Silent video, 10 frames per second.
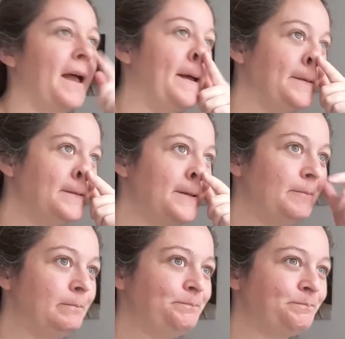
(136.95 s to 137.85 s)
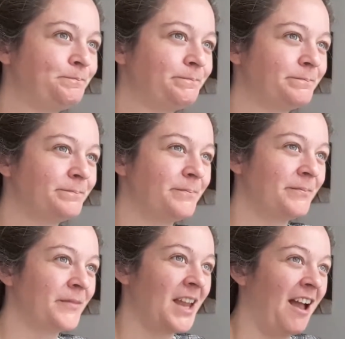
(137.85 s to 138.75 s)
And
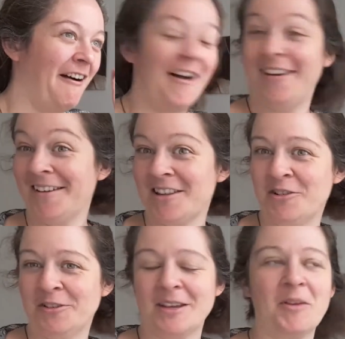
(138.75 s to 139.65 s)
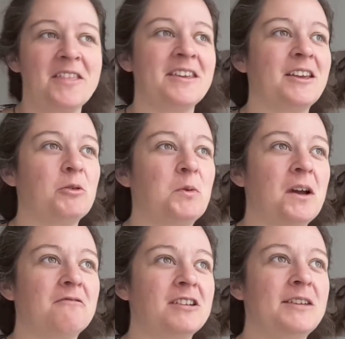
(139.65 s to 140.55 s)
I like the concept. I think it would
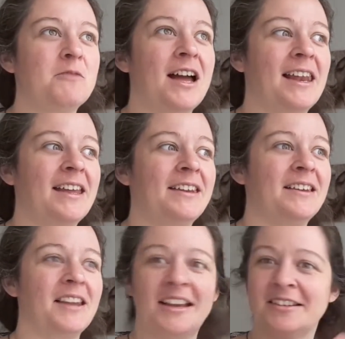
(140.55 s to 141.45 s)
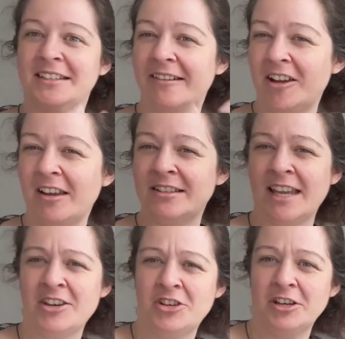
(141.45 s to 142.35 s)
work really well in like a
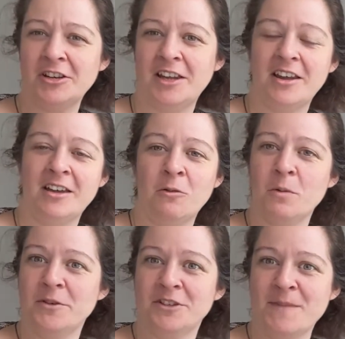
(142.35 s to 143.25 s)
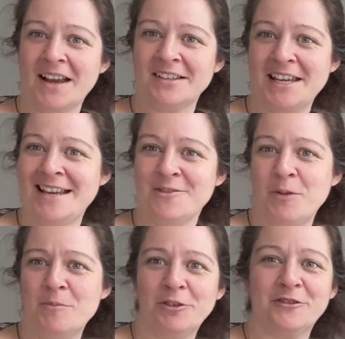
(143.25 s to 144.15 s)
serialisation in a women's magazine, The
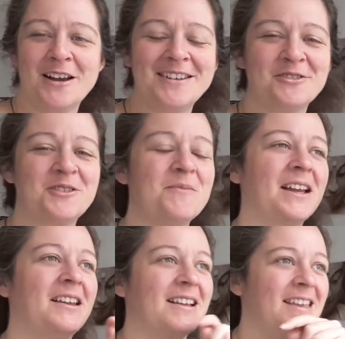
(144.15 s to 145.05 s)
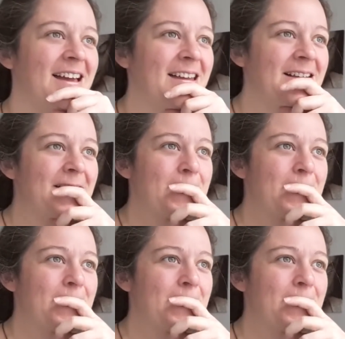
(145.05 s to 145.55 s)
People's Friend or something like that.